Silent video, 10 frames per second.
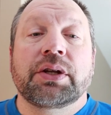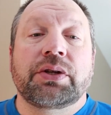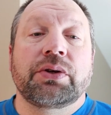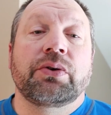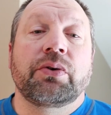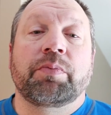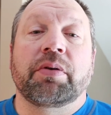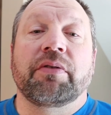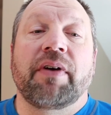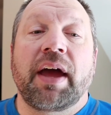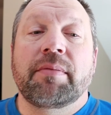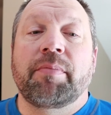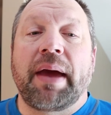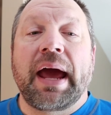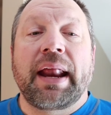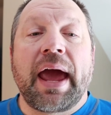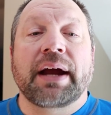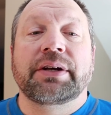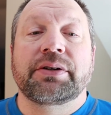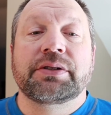to prevent bad
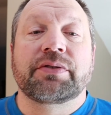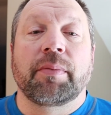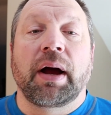actors from